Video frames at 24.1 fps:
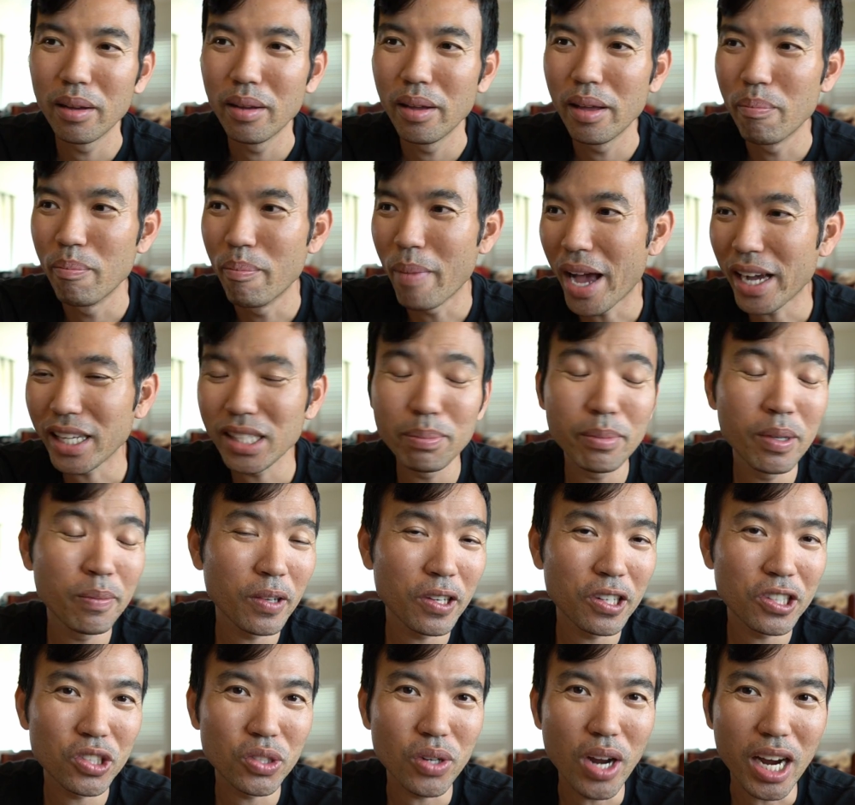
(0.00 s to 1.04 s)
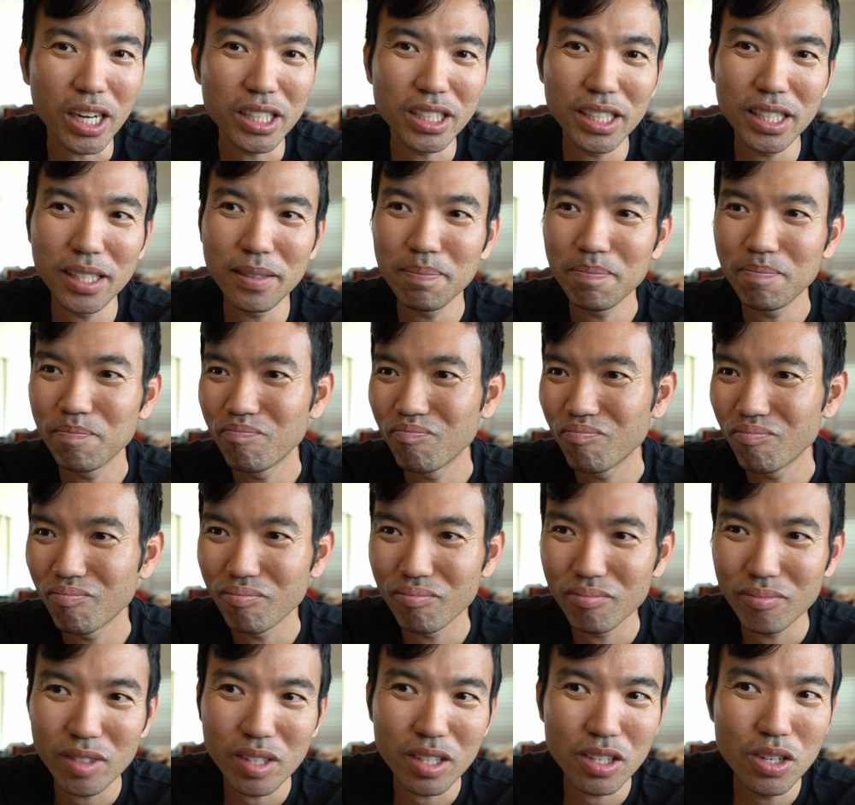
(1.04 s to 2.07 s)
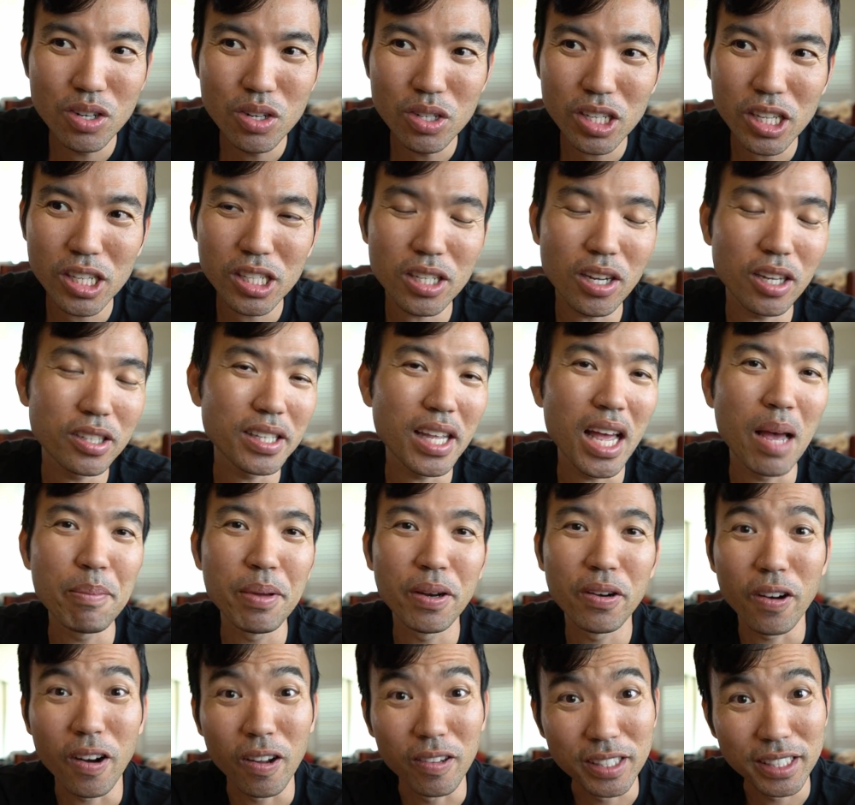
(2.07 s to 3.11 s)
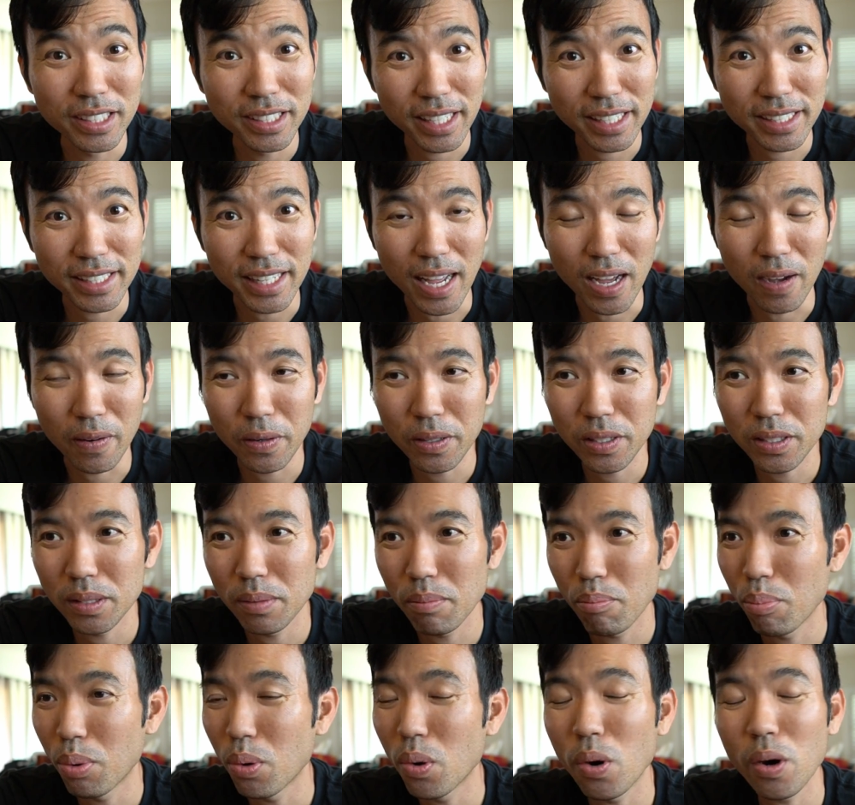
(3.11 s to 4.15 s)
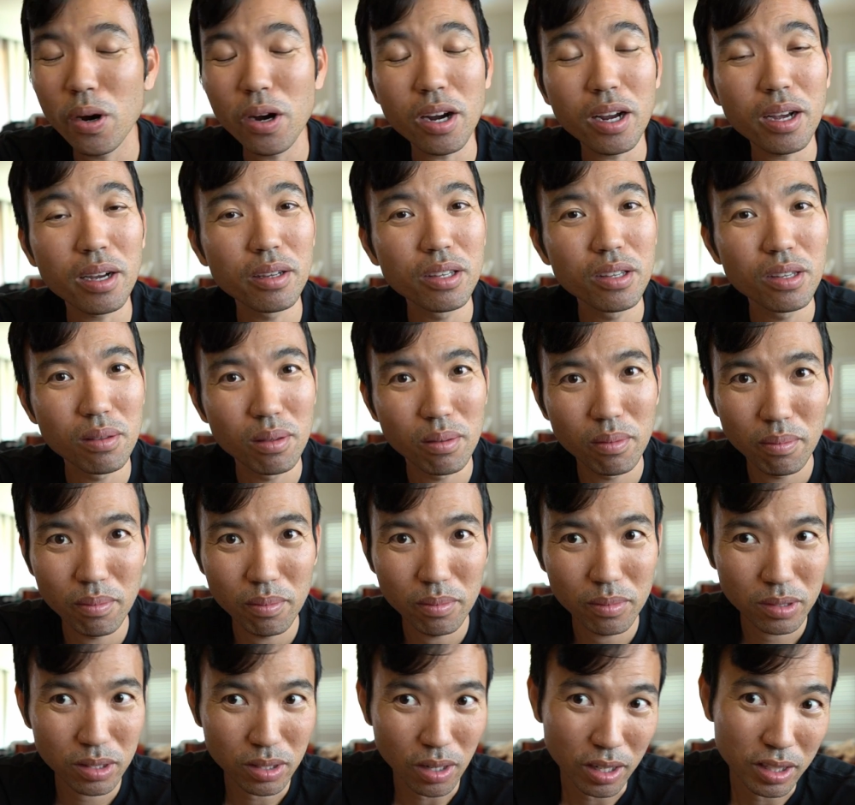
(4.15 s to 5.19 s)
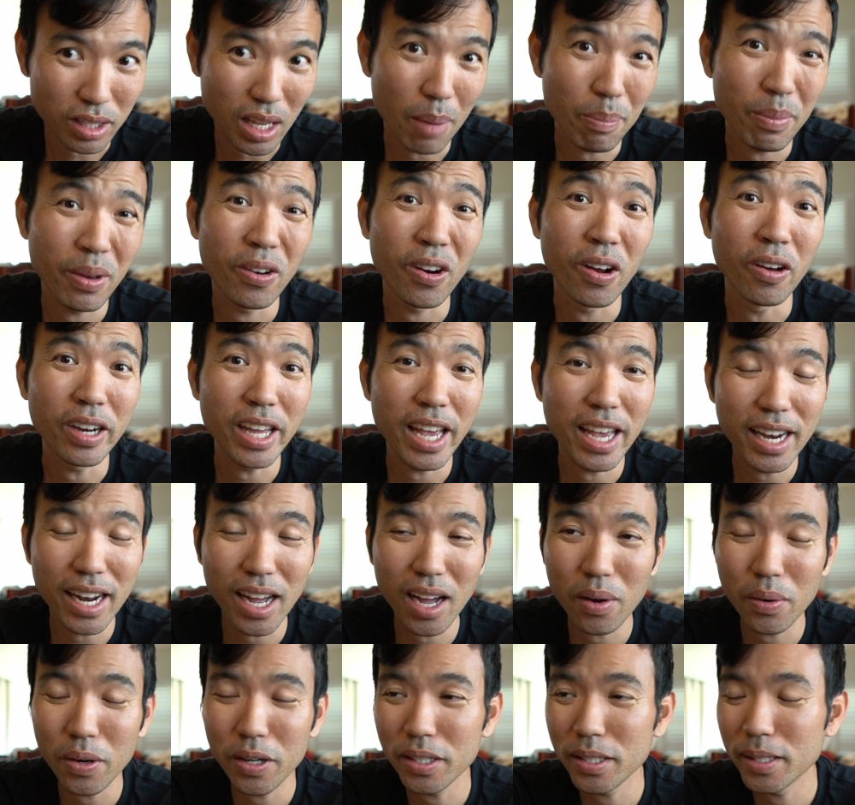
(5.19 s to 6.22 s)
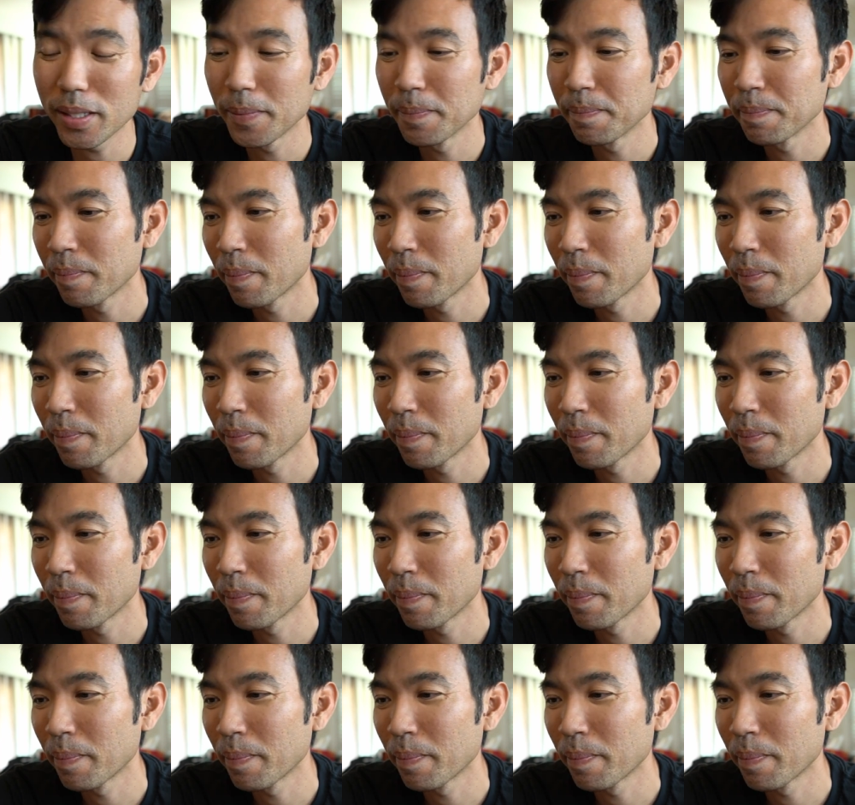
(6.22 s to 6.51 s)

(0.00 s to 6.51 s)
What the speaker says: Maximum extraction usually starts to happen around 6 hours. Pork starts happening around 8 hours.